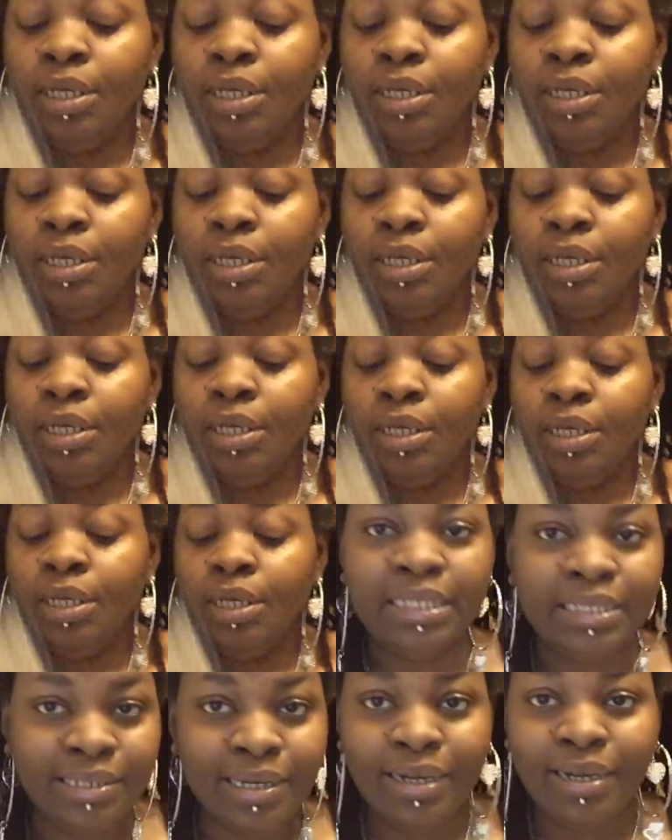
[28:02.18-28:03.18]
has to be
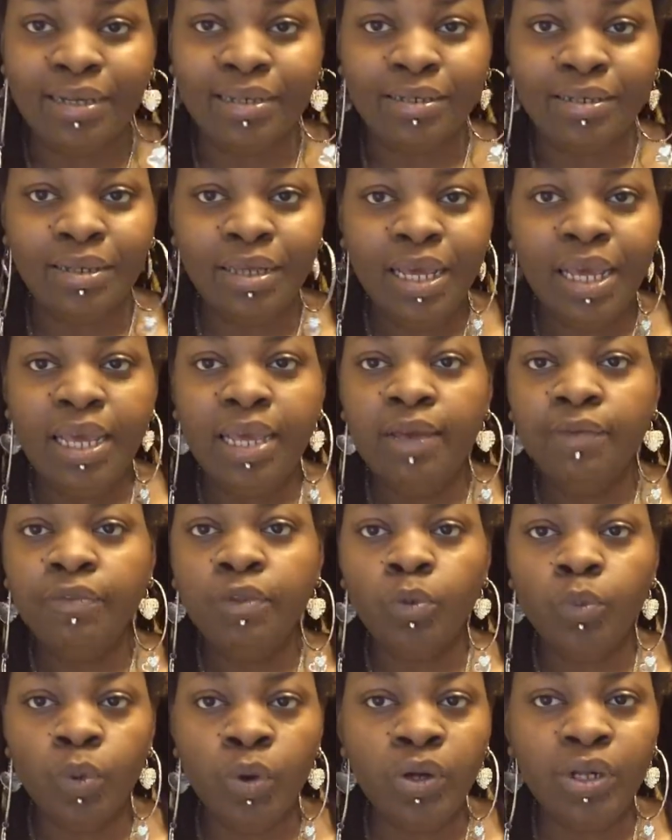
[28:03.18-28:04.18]
done. If
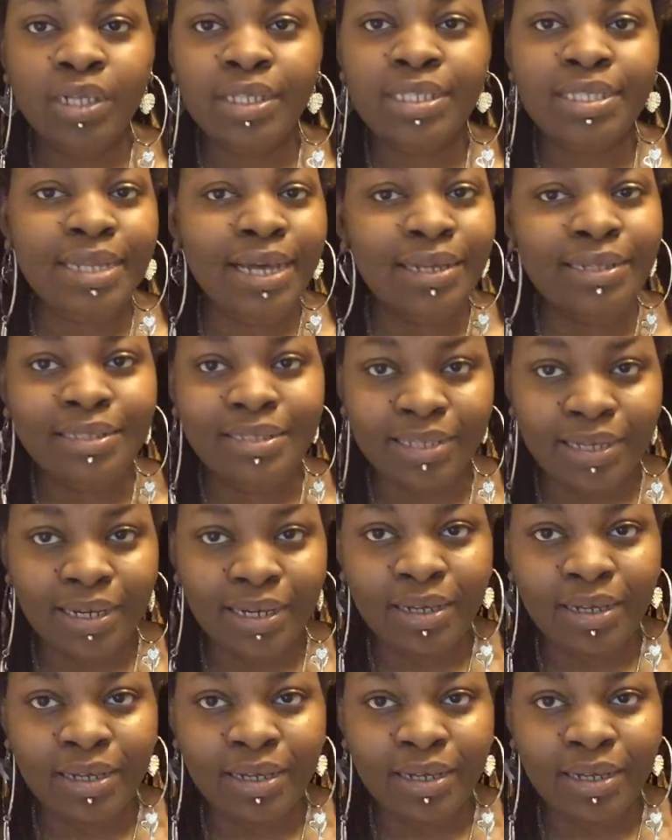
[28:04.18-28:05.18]
the work is not
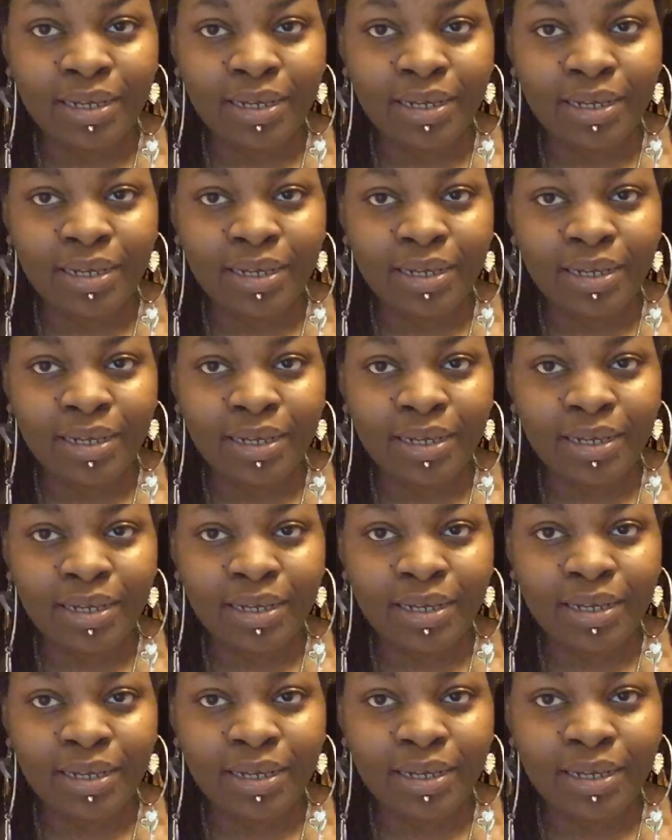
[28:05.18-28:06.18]
done, then you
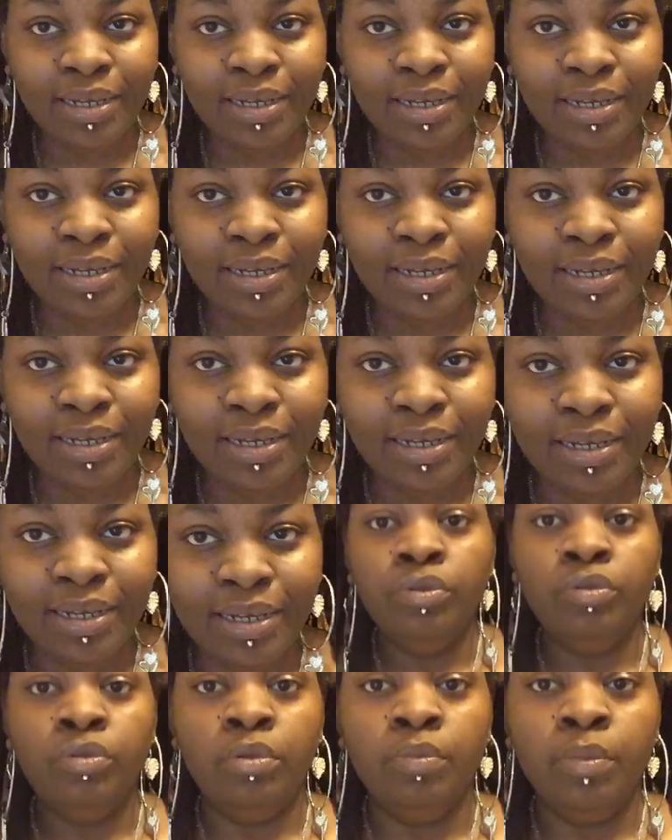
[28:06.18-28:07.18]
just go
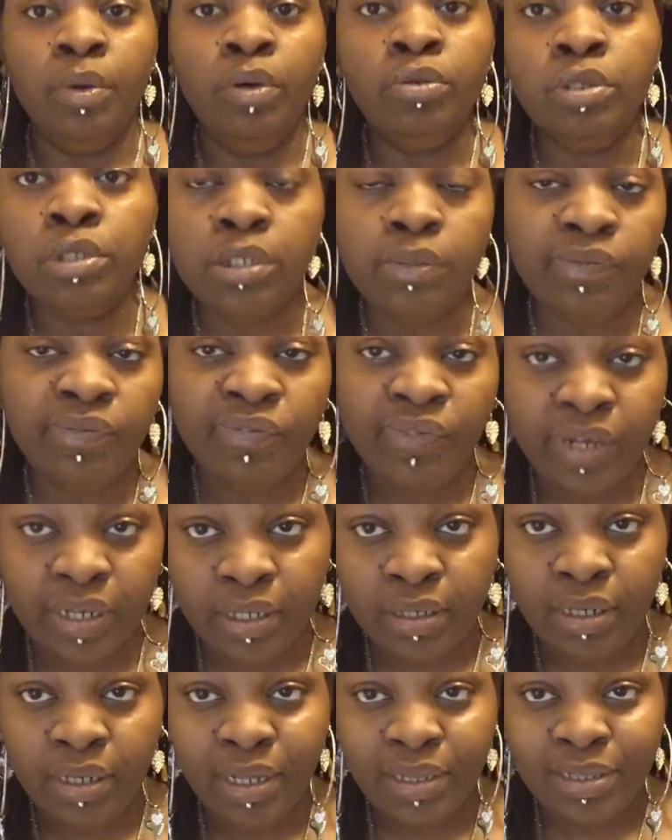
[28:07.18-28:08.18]
through the motions for
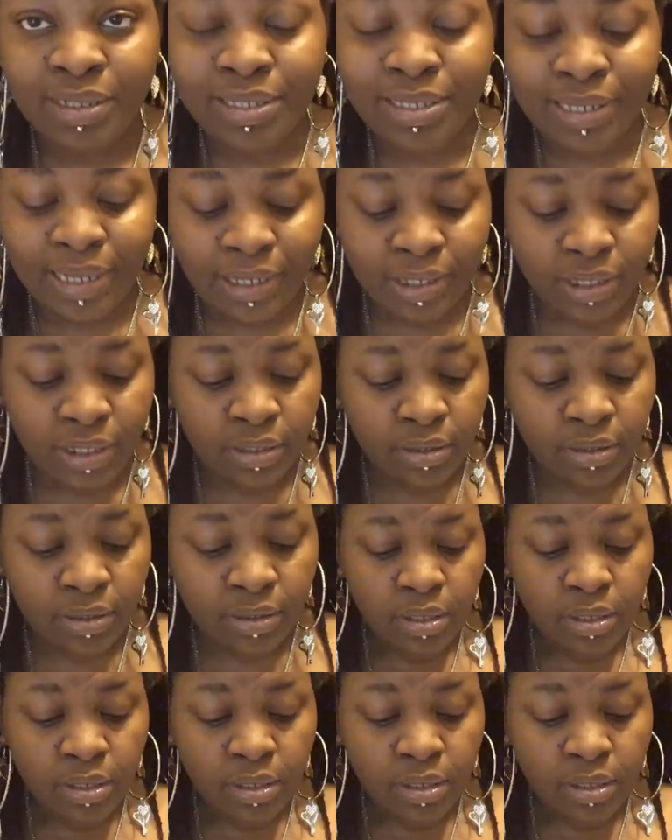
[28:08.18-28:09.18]
fucking nothing, Saggy.
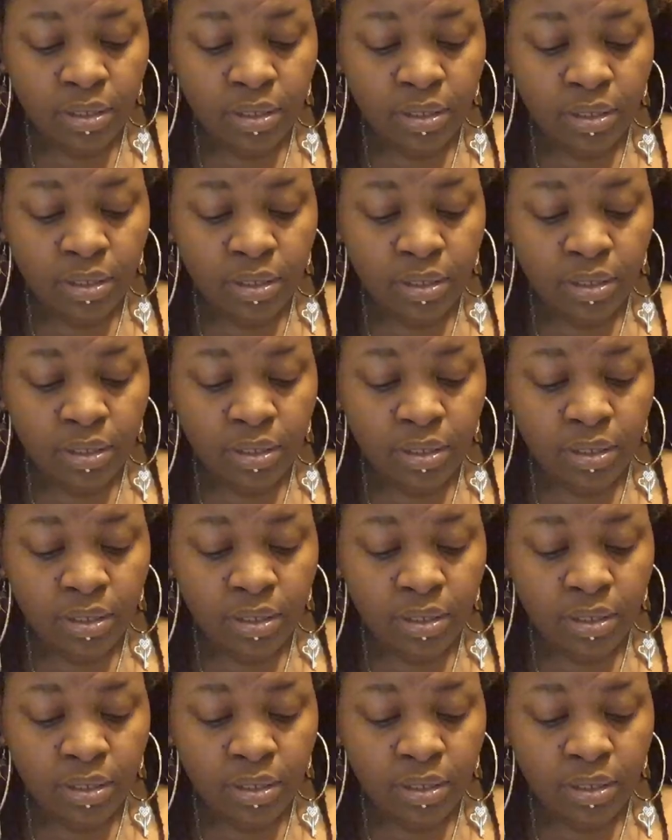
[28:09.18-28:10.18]
Underneath that, you
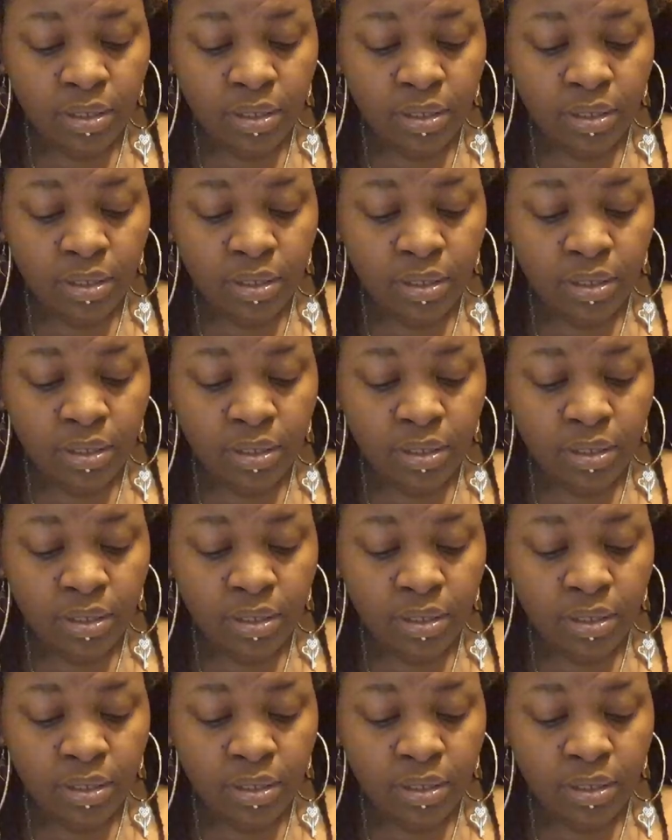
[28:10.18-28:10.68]
got the King of Wands